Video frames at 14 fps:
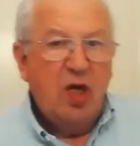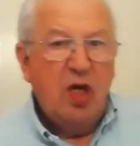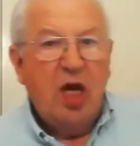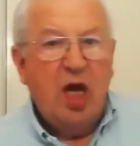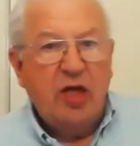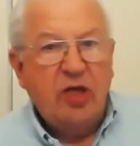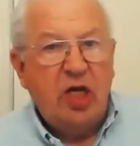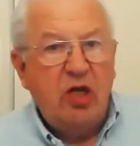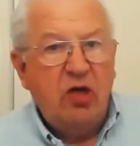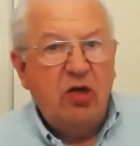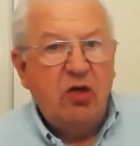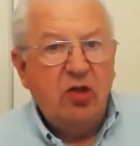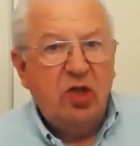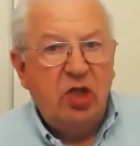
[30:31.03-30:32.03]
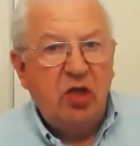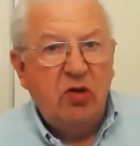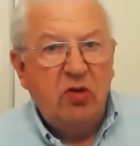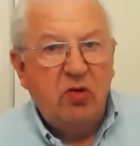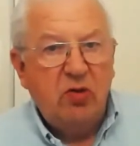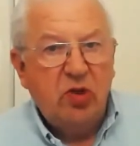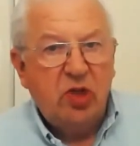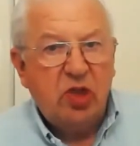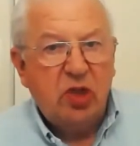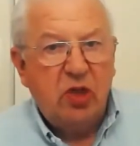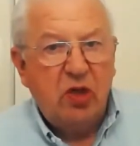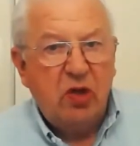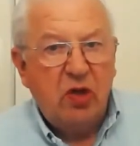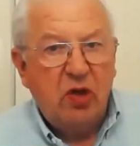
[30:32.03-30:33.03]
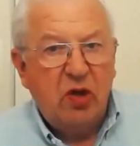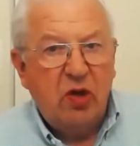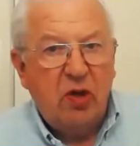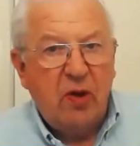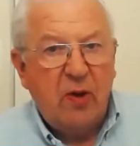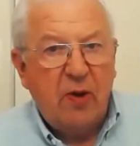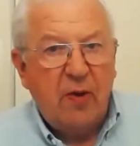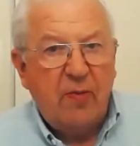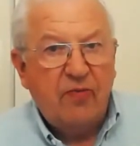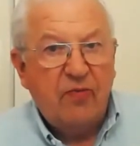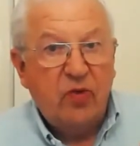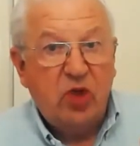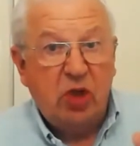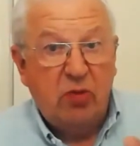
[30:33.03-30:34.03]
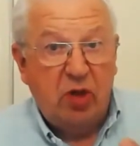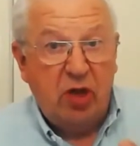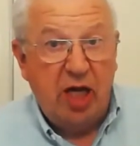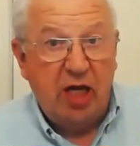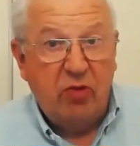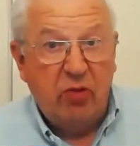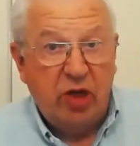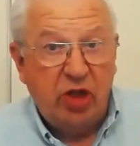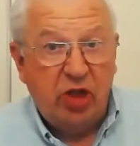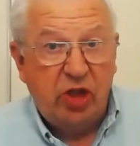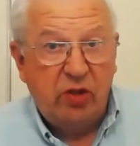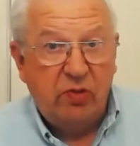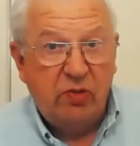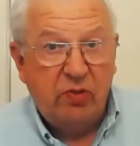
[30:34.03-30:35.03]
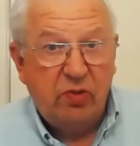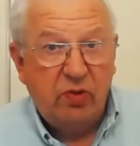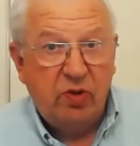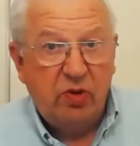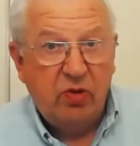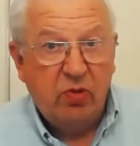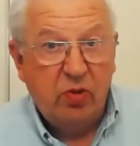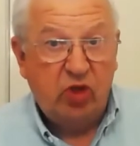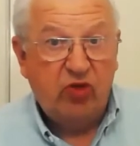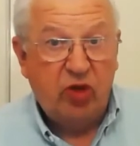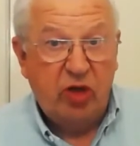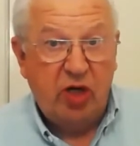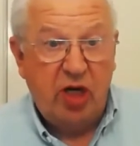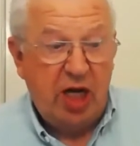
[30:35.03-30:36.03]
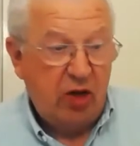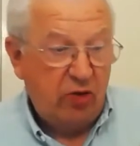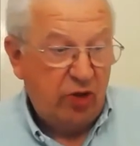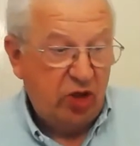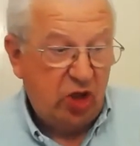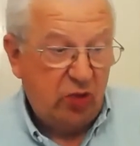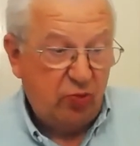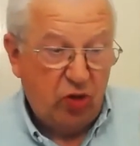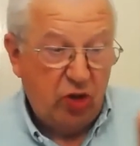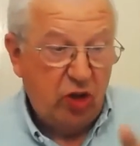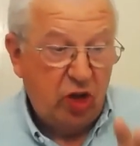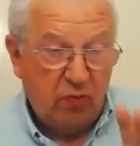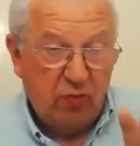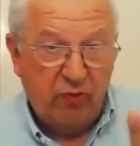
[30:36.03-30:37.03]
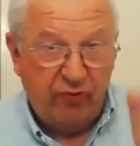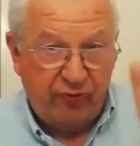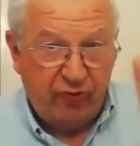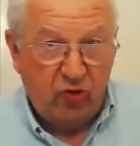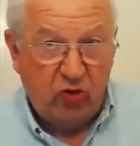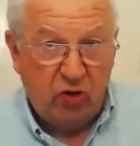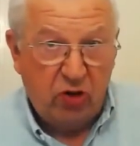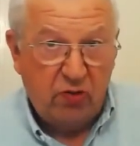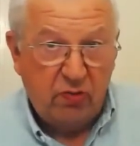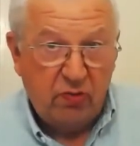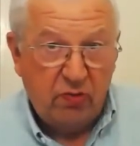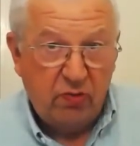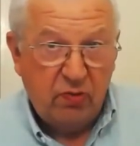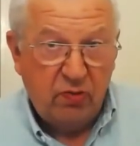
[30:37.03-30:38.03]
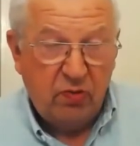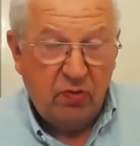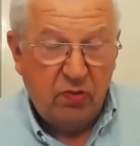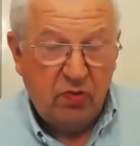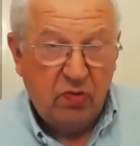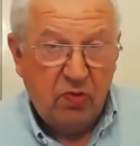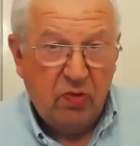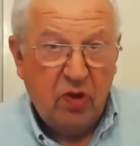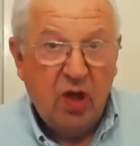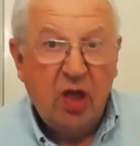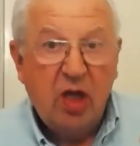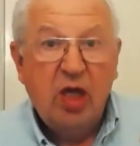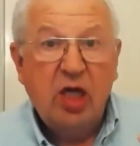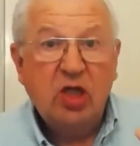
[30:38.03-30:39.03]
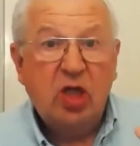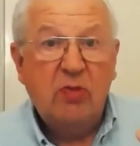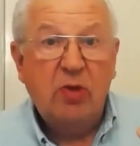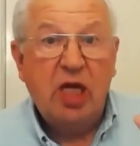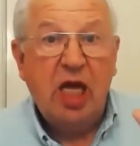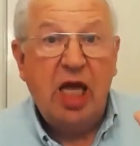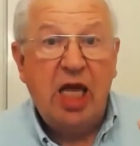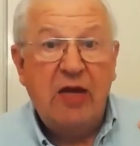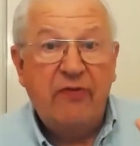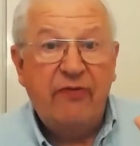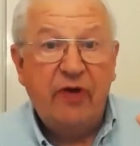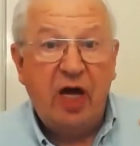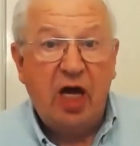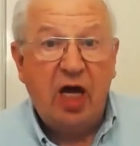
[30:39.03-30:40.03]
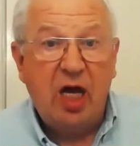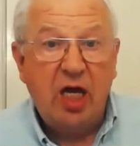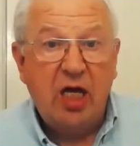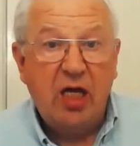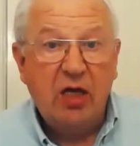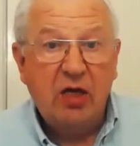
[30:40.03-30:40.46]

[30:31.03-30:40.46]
and then you're going to use some language, which for now, this is point number 4. It's going to be if I,